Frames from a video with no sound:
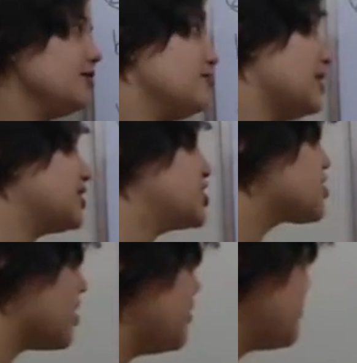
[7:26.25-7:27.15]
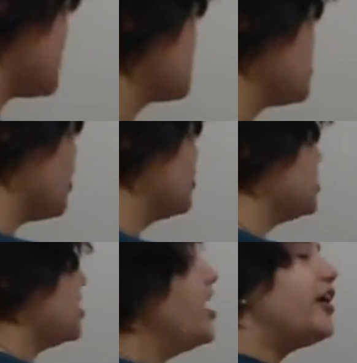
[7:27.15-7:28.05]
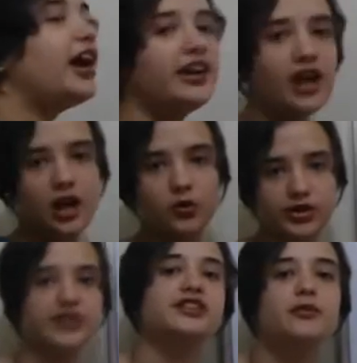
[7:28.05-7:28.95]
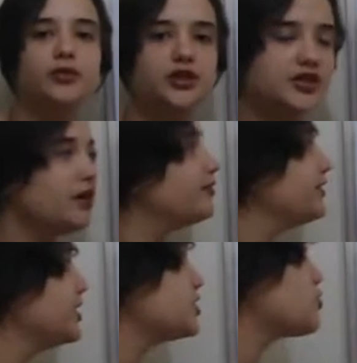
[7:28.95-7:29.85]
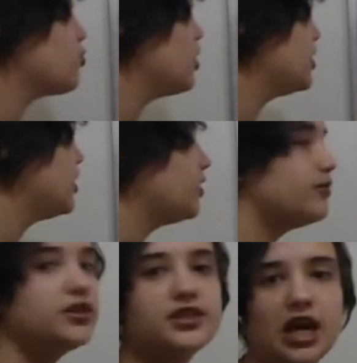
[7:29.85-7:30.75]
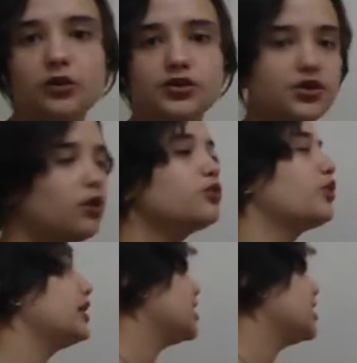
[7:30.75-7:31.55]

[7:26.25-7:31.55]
magic of technology. Here are our examples of each one of the sounds already